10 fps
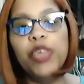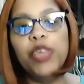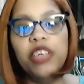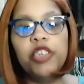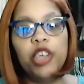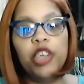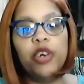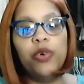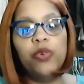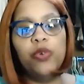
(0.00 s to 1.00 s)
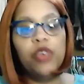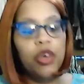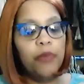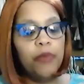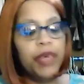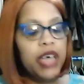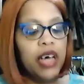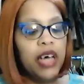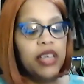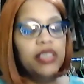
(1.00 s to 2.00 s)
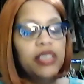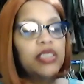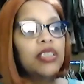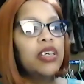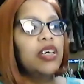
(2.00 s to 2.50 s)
these shows because